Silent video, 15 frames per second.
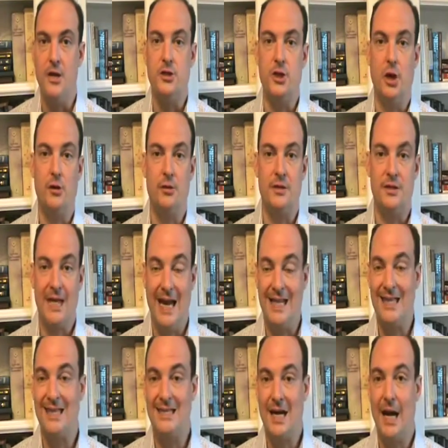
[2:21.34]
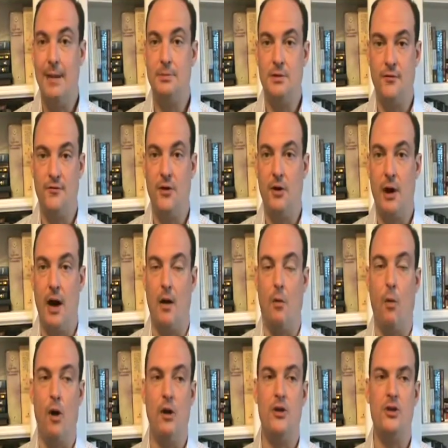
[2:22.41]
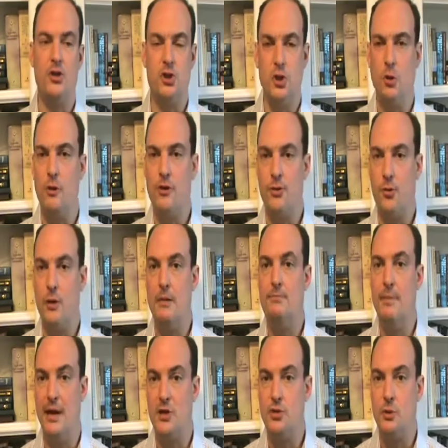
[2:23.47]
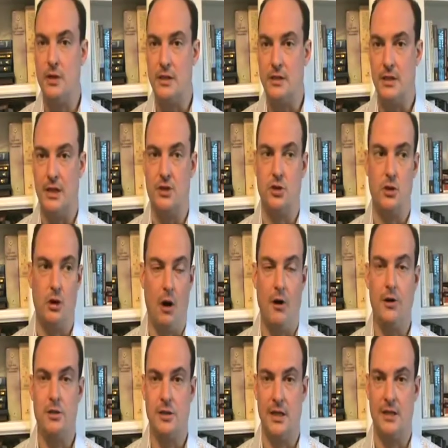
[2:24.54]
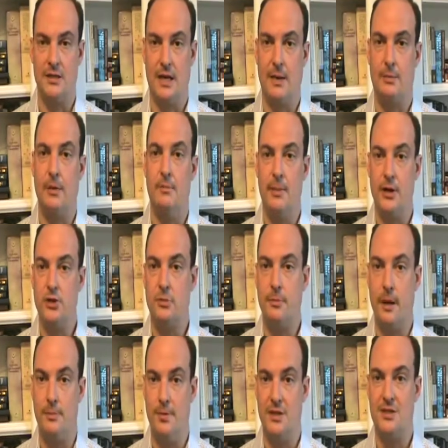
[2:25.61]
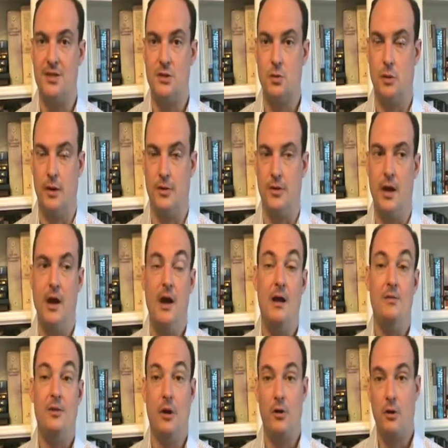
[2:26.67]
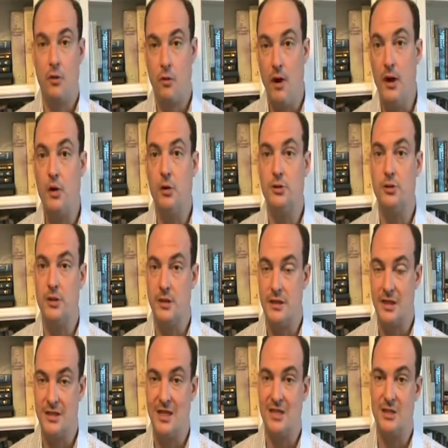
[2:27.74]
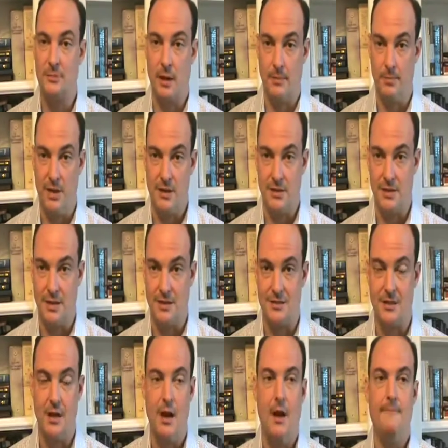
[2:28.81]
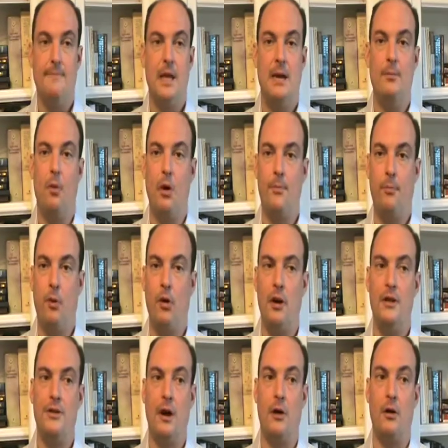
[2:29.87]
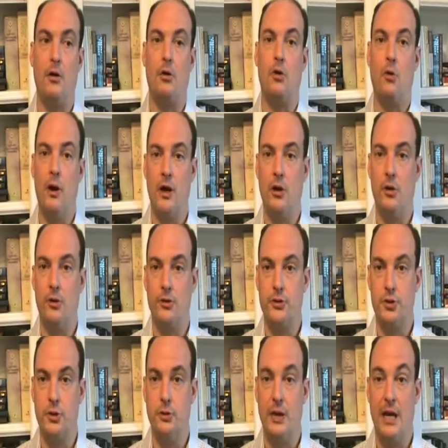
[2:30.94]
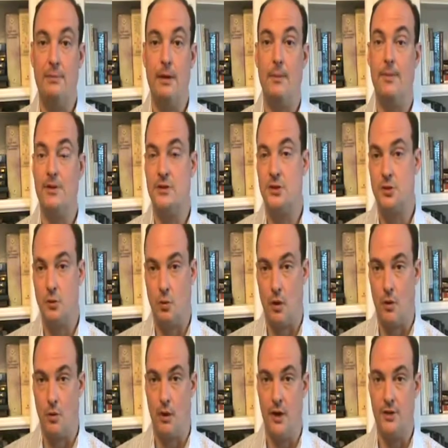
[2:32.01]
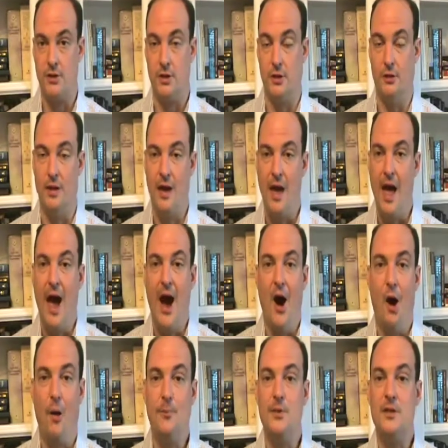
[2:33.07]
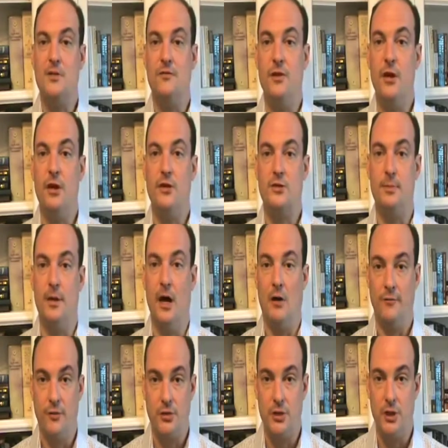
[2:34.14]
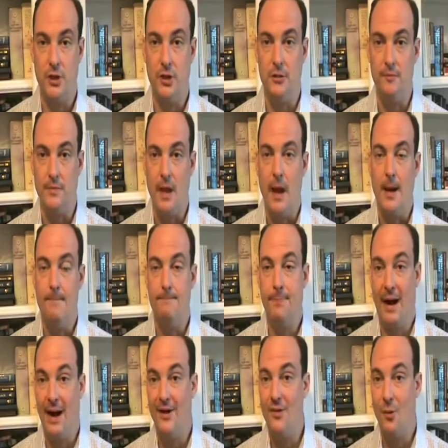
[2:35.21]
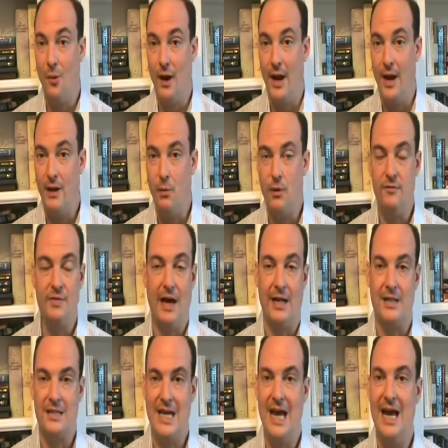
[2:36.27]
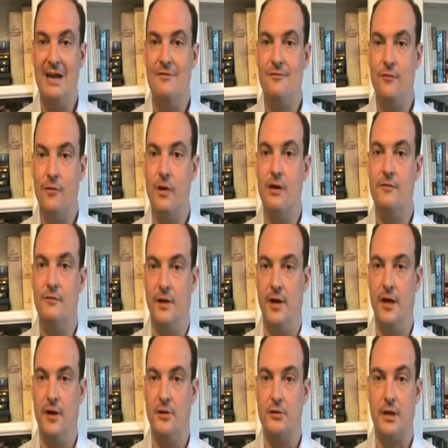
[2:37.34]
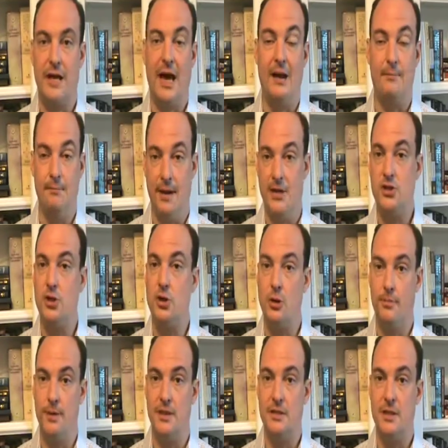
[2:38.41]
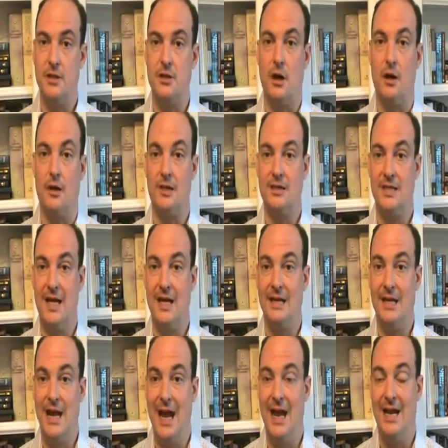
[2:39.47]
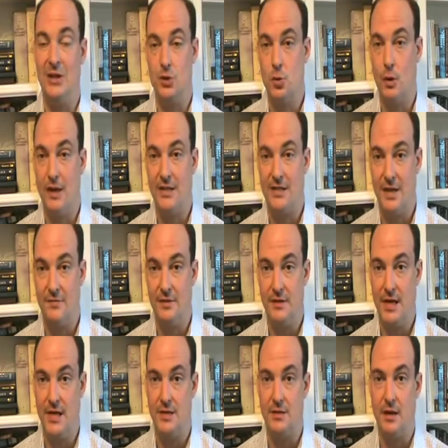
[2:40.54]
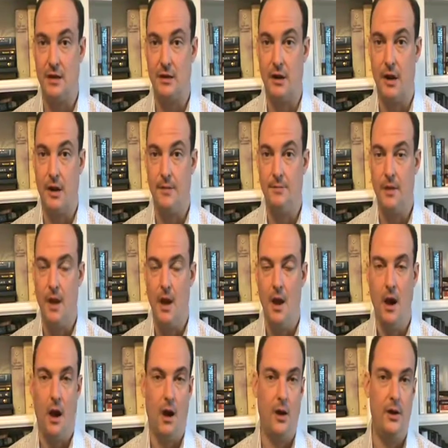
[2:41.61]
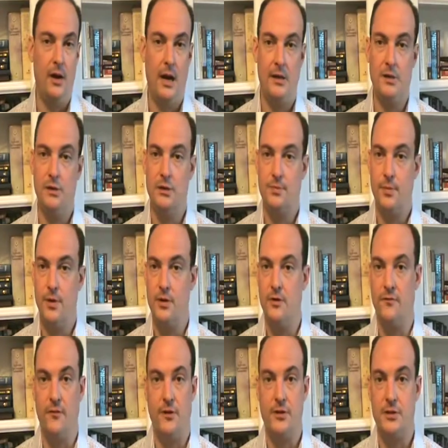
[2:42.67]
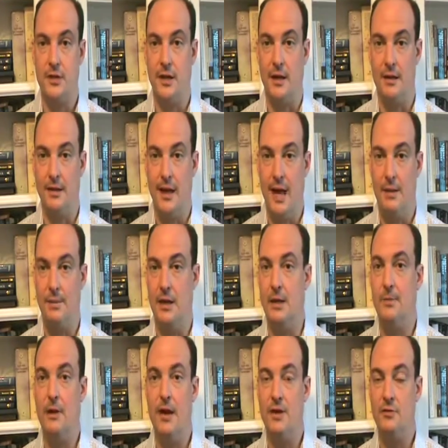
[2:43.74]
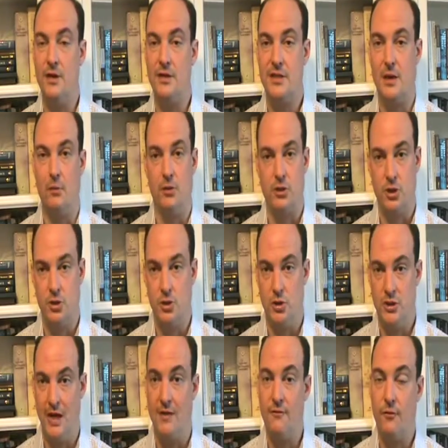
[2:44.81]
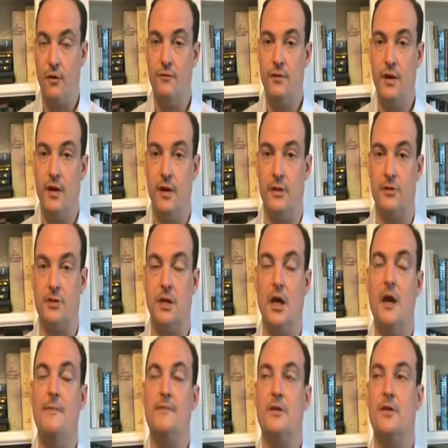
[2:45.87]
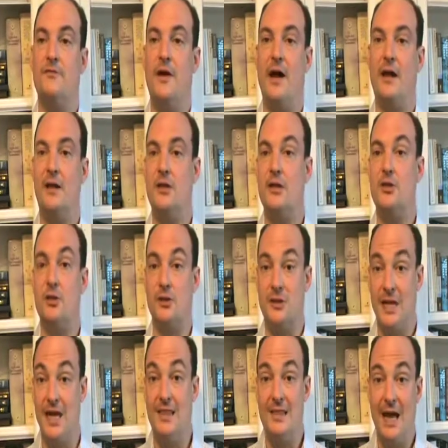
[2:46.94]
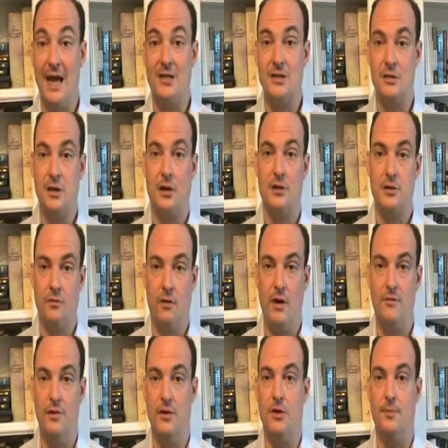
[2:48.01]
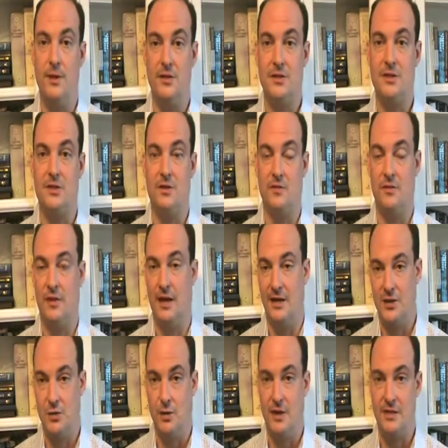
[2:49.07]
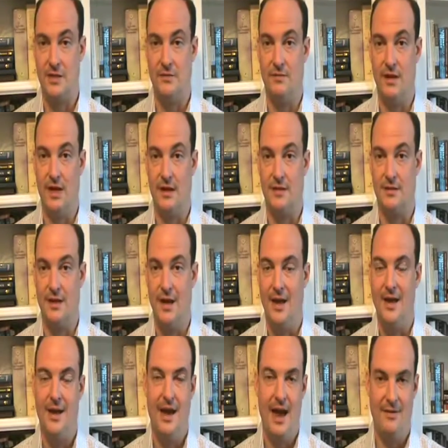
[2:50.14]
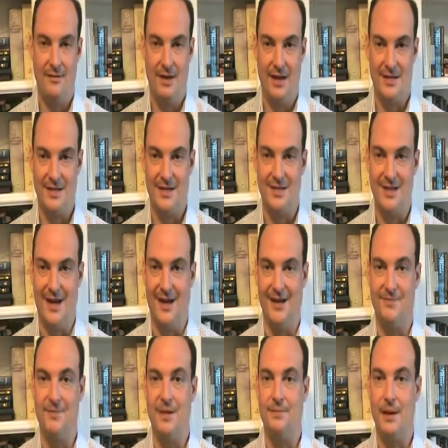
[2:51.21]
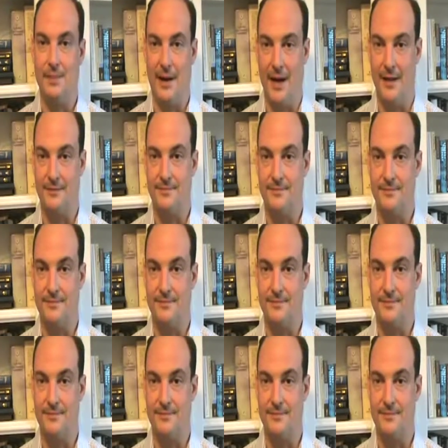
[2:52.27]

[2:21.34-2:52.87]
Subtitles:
So take the time to figure out what are the 2 or 3 measuring sticks or yardsticks that I'm going to measure my business with that are critical to the success of my business, and more importantly, that are critical to getting my business to where I want it to. Hope this video has been helpful to you. By the way, we've got 10 free videos on how to measure your business on 10K-in-27days.com. All you got to do is put in your first name and email address, and we'll shoot you 10 free videos to find an additional $10,000 of revenue in your business over the next 27 days. Have an excellent day. Bye-bye.